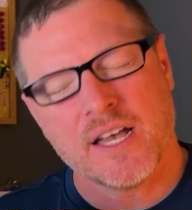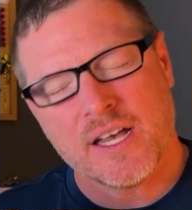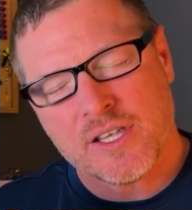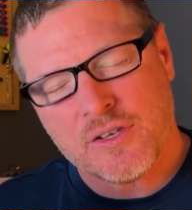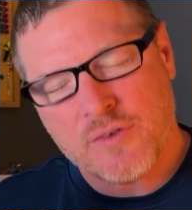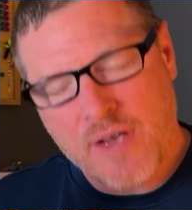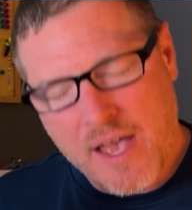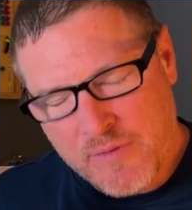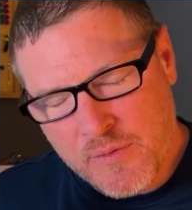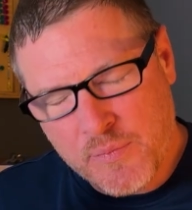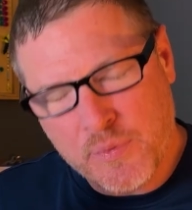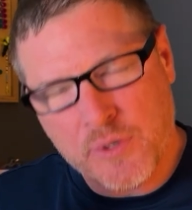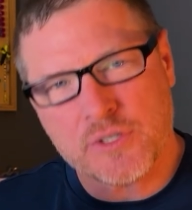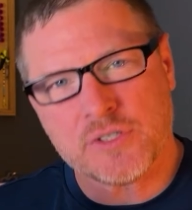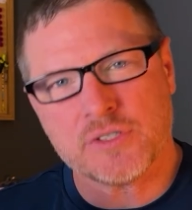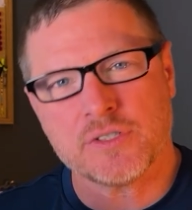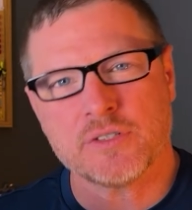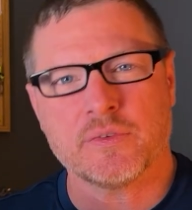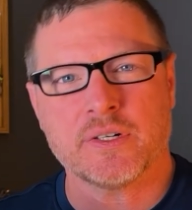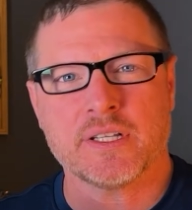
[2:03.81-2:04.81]
you have a
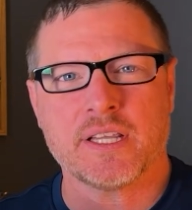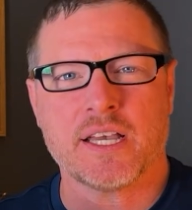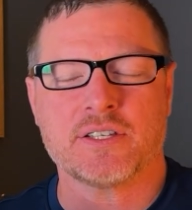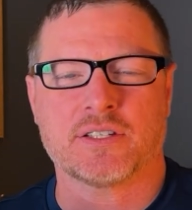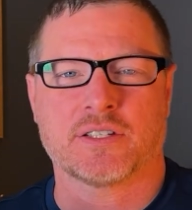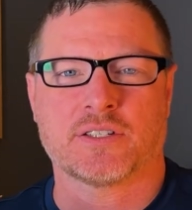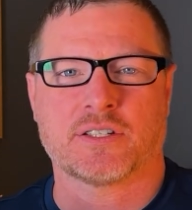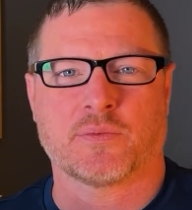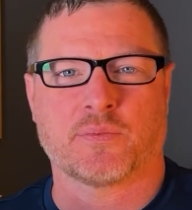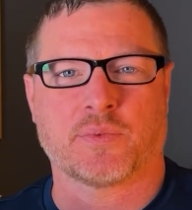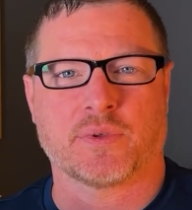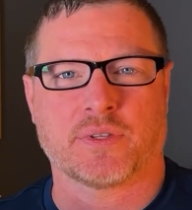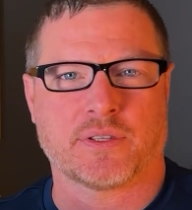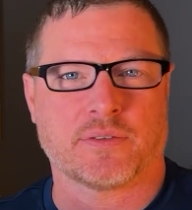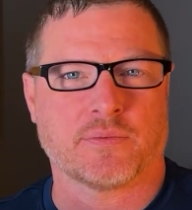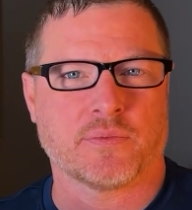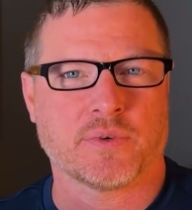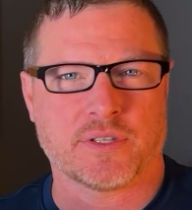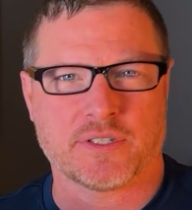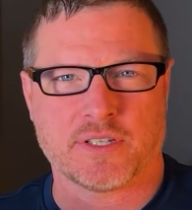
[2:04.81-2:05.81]
personal relationship
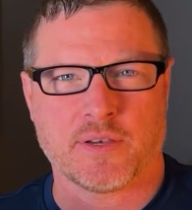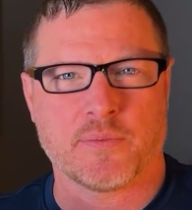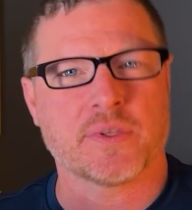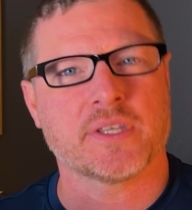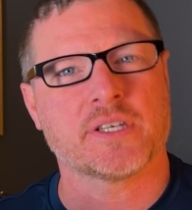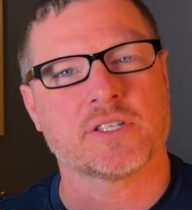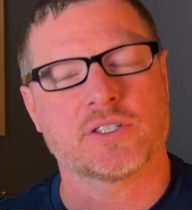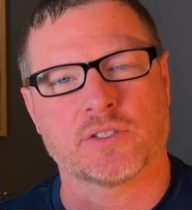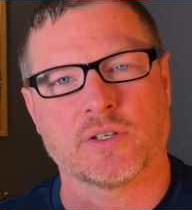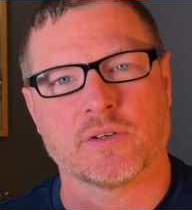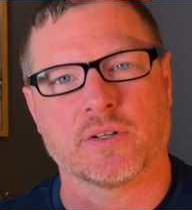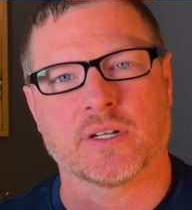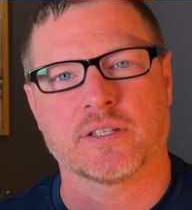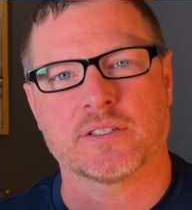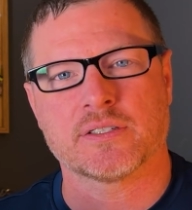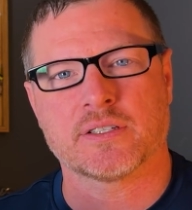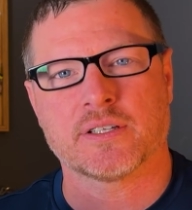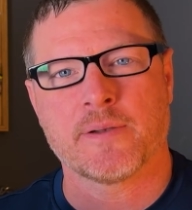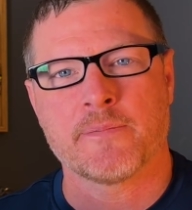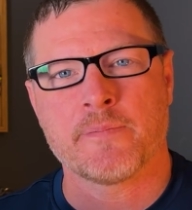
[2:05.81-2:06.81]
with some of these
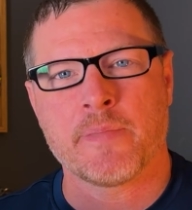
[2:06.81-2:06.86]
students.